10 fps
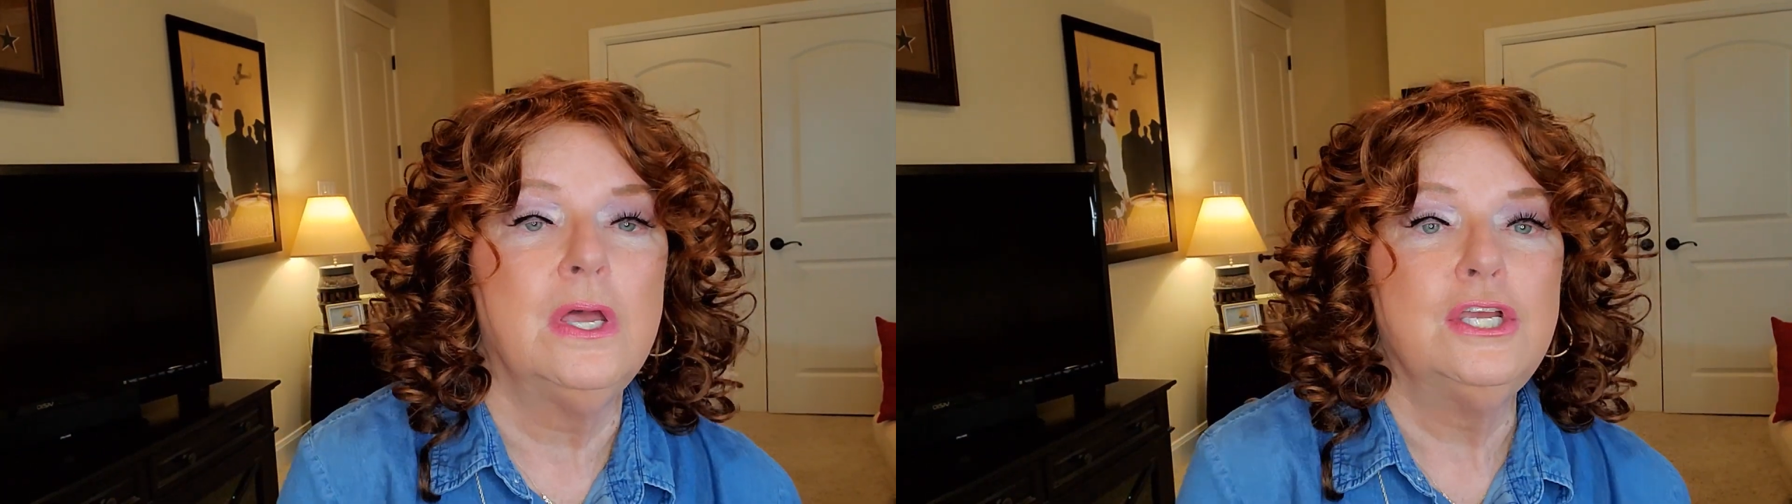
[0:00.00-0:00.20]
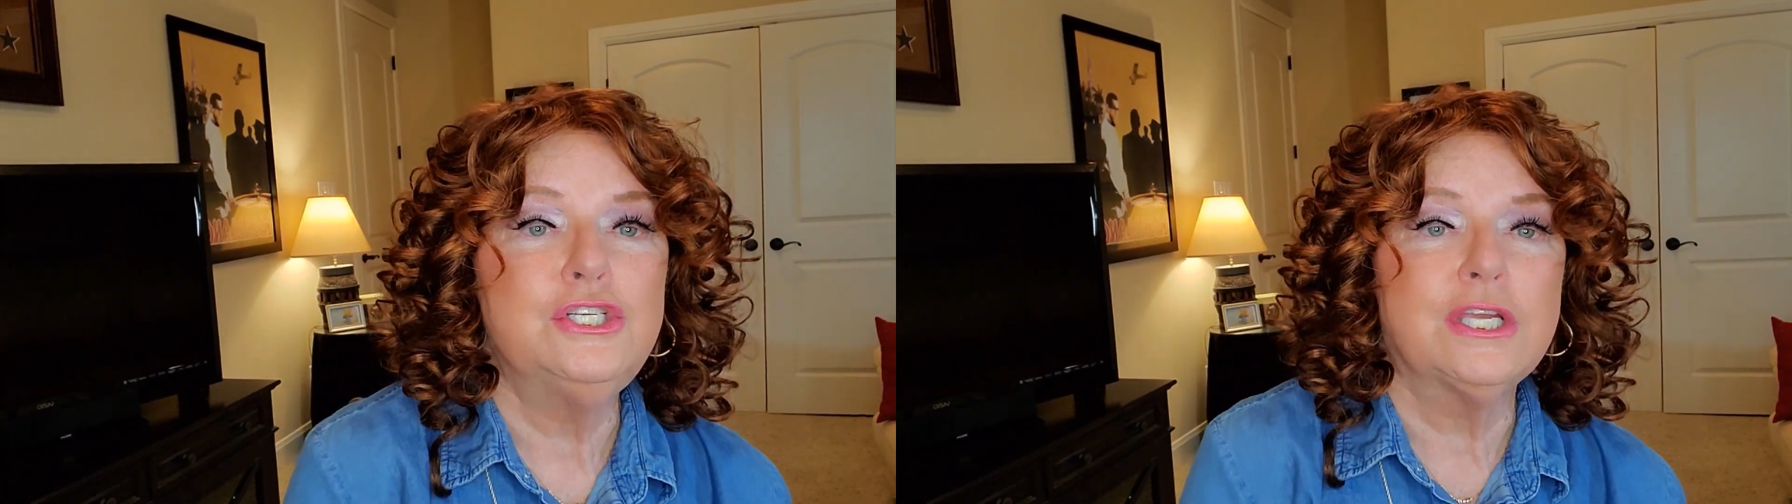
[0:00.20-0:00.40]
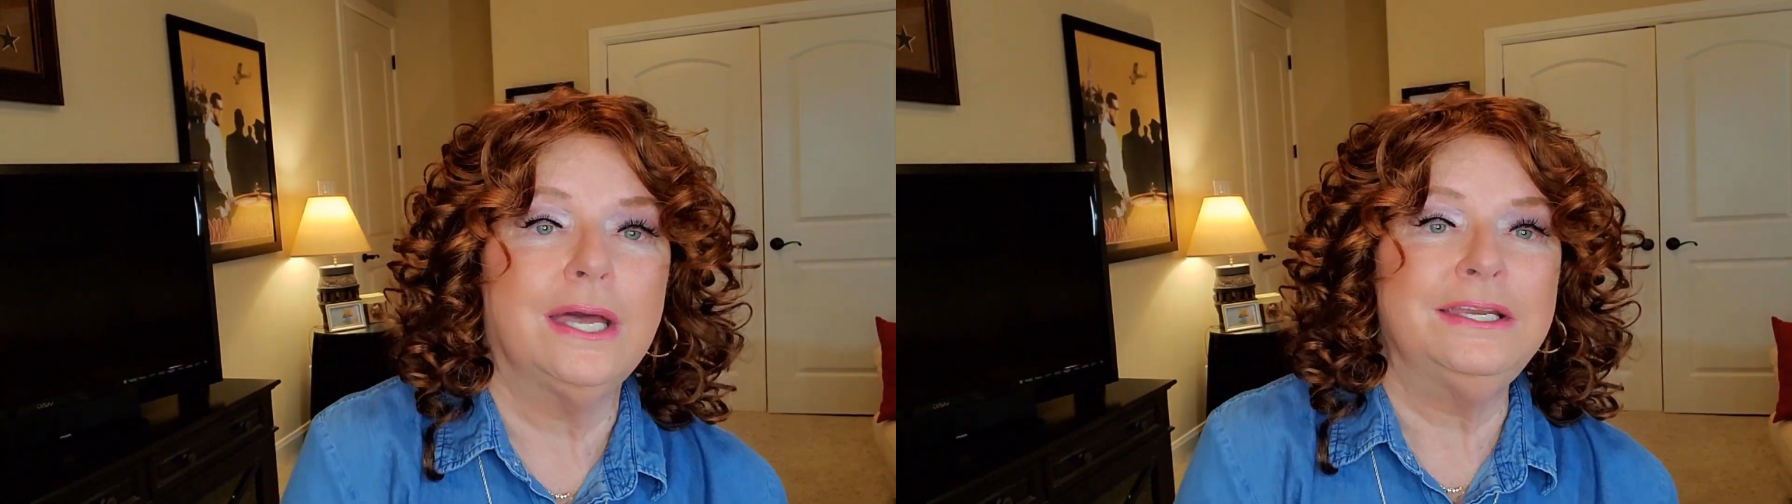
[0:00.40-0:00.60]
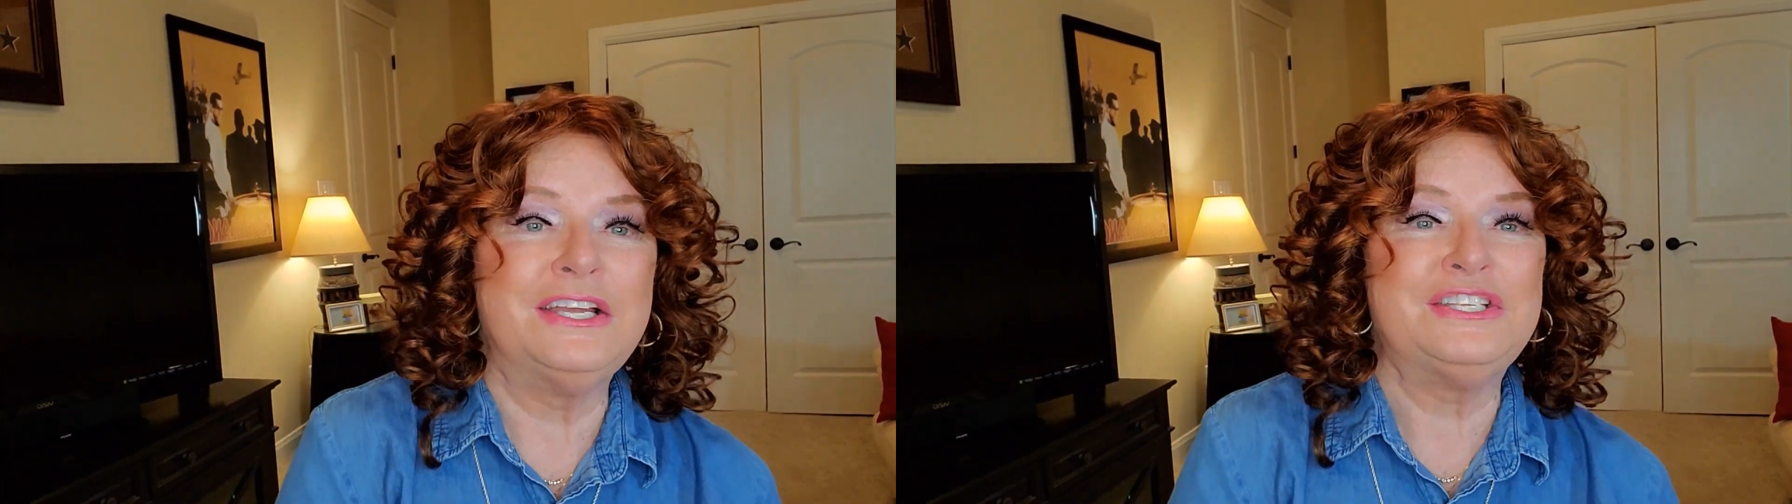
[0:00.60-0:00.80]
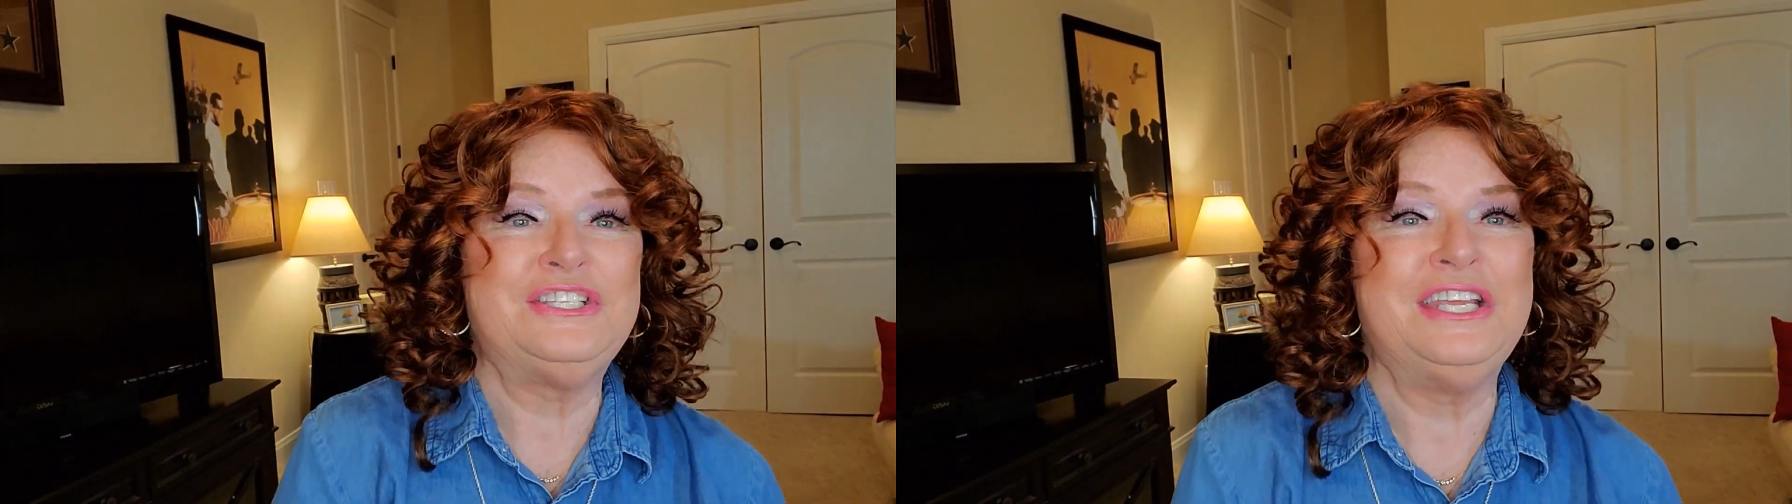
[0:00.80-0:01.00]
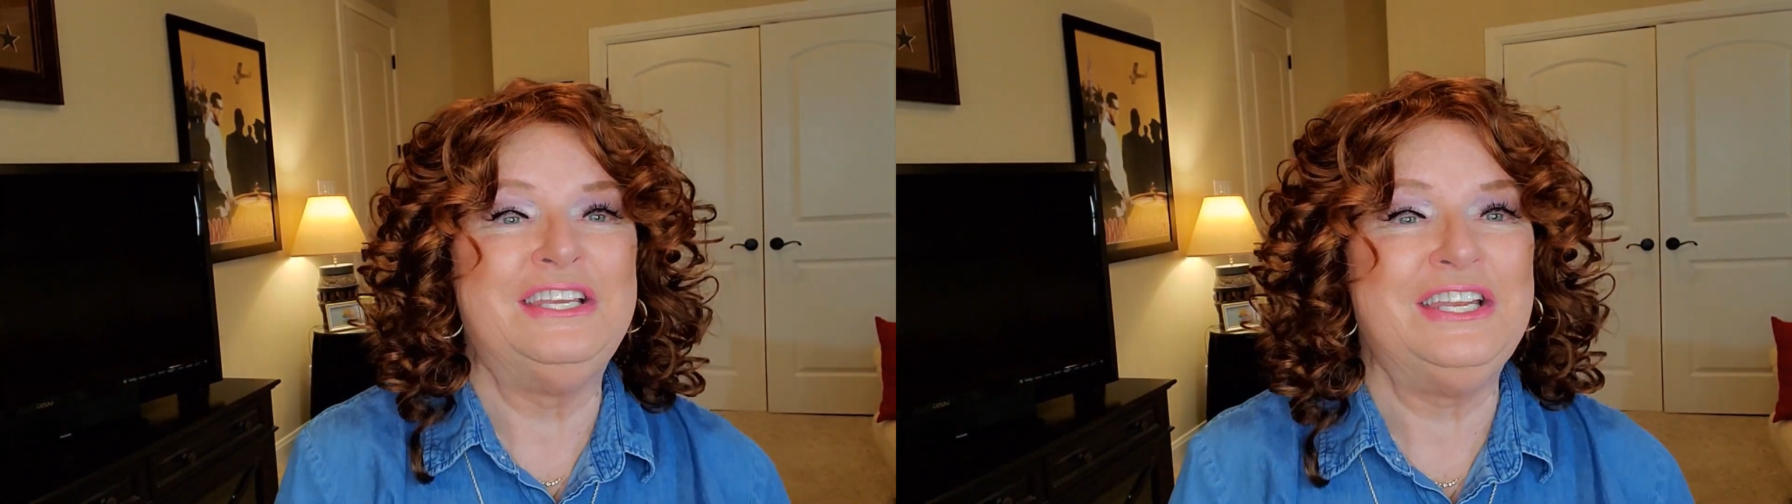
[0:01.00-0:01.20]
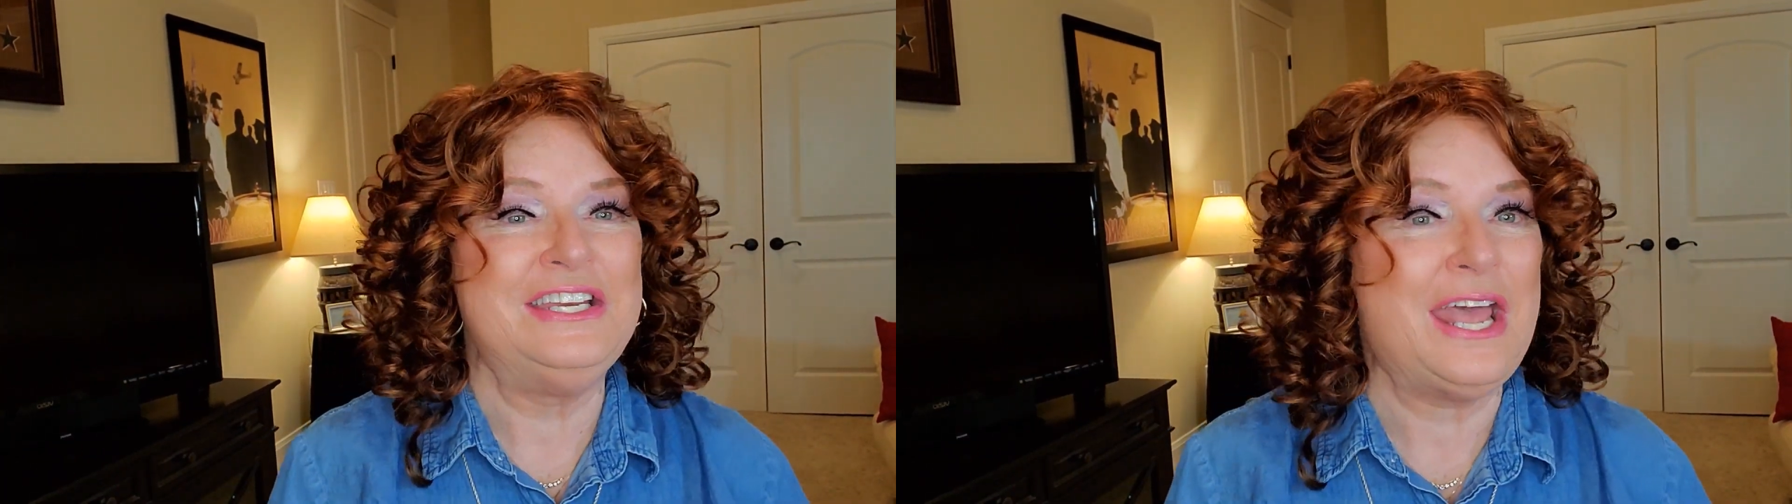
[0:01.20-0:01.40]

She's got an extended